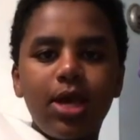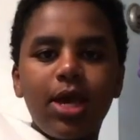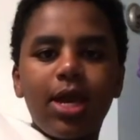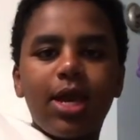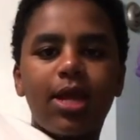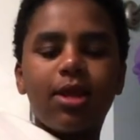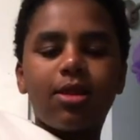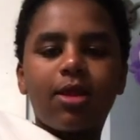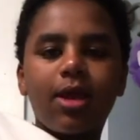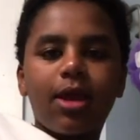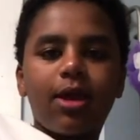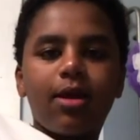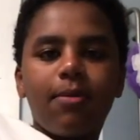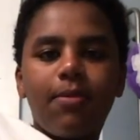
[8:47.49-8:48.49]
and it's
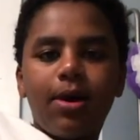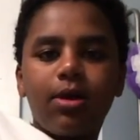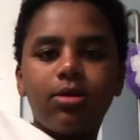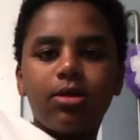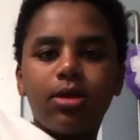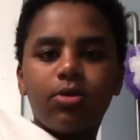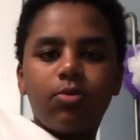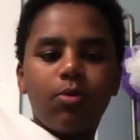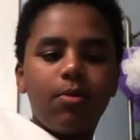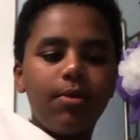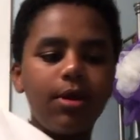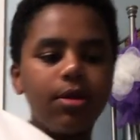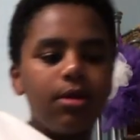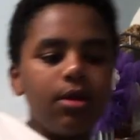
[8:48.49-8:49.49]
like about this
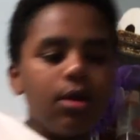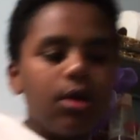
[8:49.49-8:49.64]
woman